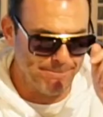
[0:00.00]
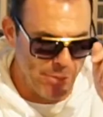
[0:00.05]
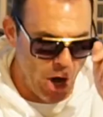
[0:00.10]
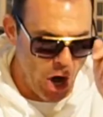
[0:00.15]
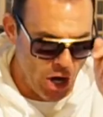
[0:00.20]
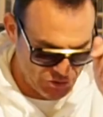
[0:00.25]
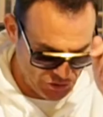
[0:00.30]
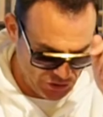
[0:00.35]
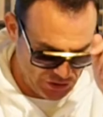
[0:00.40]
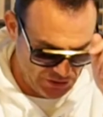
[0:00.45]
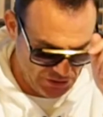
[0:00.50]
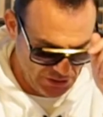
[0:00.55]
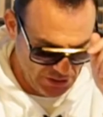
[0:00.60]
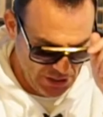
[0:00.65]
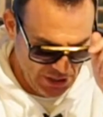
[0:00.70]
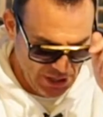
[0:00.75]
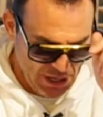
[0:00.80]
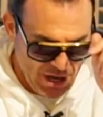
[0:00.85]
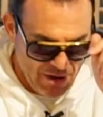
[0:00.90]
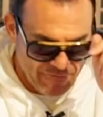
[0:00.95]
Boston.
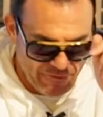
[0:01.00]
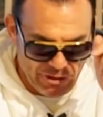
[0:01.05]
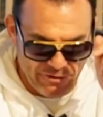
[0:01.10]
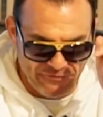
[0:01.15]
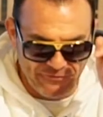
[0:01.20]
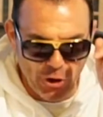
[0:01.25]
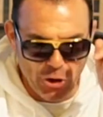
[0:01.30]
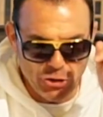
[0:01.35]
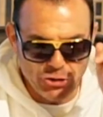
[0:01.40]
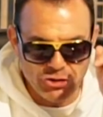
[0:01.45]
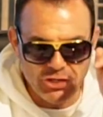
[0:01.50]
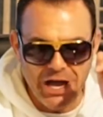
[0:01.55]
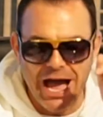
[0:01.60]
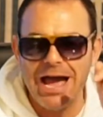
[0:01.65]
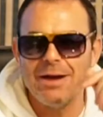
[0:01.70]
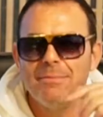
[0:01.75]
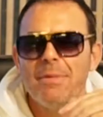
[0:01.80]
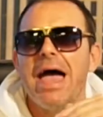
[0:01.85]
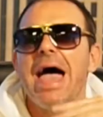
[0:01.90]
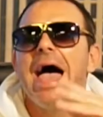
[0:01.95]
For the first
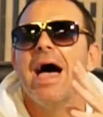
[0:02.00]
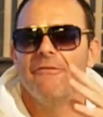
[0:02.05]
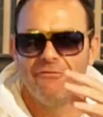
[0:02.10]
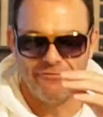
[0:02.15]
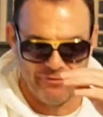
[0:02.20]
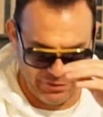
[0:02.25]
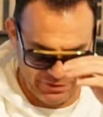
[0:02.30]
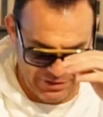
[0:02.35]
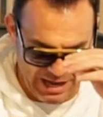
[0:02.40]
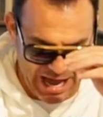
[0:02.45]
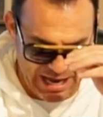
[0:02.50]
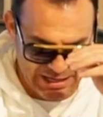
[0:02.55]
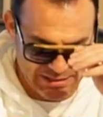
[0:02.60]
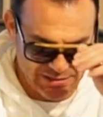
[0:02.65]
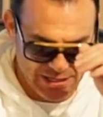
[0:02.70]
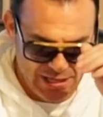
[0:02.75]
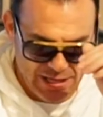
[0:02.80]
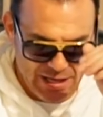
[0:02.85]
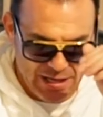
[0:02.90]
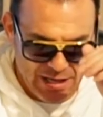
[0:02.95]
time ever,
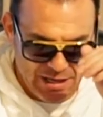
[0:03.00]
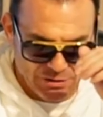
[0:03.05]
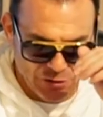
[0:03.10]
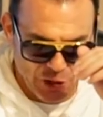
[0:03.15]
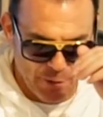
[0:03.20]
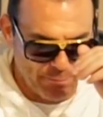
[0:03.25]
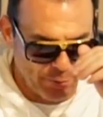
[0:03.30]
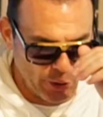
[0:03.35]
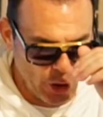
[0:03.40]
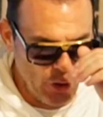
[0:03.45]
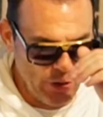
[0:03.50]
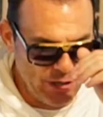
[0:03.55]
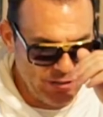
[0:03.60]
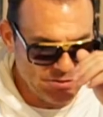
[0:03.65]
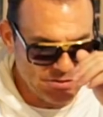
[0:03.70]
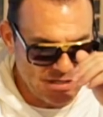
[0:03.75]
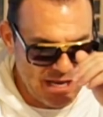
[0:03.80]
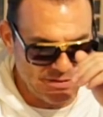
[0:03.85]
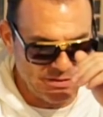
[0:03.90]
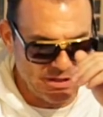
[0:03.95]
guys, the
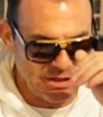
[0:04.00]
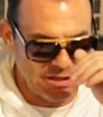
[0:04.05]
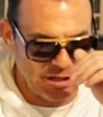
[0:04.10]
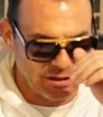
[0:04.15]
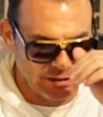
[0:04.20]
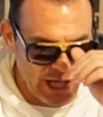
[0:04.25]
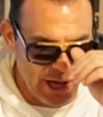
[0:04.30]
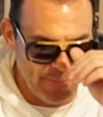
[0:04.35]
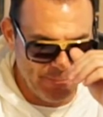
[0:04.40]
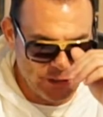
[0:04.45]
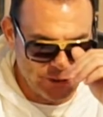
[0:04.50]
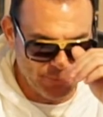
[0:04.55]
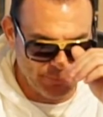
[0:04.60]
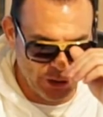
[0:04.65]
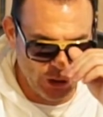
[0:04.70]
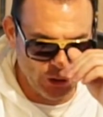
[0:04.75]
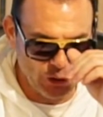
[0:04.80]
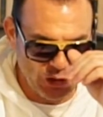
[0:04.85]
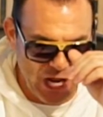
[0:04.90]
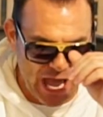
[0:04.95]
Bruins and the Columbus
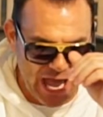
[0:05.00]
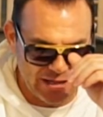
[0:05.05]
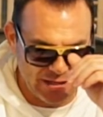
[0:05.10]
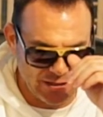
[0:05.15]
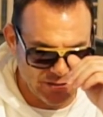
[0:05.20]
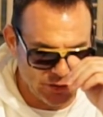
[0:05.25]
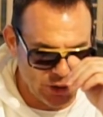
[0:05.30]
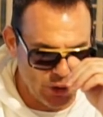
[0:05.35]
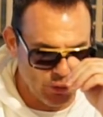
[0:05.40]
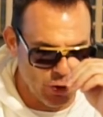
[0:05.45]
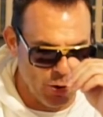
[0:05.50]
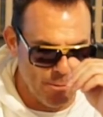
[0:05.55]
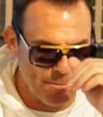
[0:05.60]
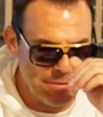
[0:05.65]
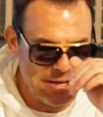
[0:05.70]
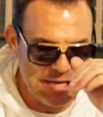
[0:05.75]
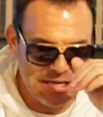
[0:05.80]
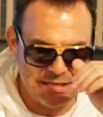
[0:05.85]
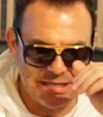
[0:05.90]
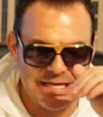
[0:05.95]
Blue Jackets will
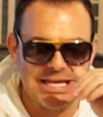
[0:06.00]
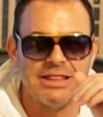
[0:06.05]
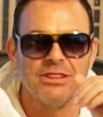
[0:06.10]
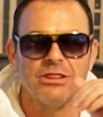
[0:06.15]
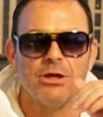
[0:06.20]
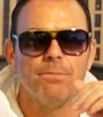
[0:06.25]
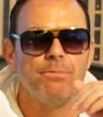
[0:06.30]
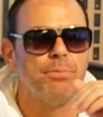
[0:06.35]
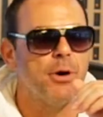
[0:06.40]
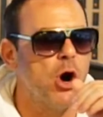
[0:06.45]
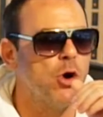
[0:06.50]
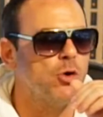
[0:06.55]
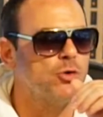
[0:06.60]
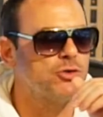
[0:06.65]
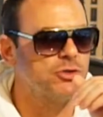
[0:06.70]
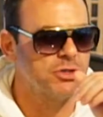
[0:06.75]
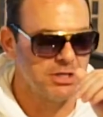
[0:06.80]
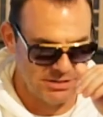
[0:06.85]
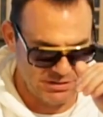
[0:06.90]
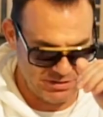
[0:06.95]
meet in the
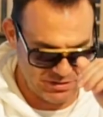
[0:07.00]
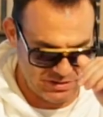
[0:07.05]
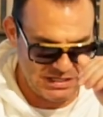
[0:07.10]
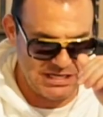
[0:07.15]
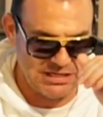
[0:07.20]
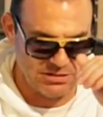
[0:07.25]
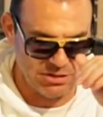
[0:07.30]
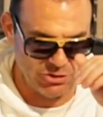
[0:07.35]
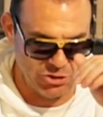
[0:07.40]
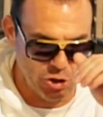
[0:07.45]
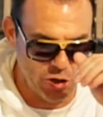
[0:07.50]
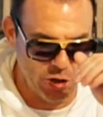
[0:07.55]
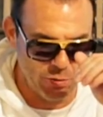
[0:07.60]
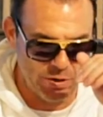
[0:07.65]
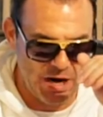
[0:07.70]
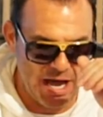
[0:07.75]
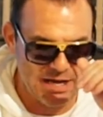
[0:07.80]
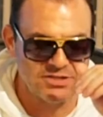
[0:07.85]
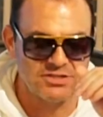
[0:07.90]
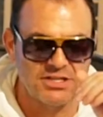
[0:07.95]
postseason. You heard
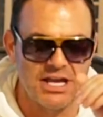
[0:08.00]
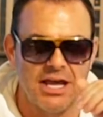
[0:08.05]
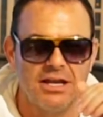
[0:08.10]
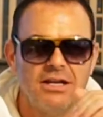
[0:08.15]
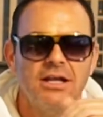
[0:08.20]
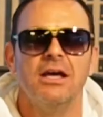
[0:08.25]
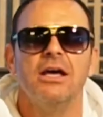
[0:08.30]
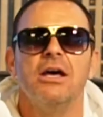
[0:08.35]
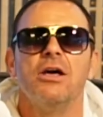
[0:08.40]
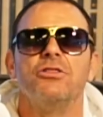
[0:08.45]
what I said?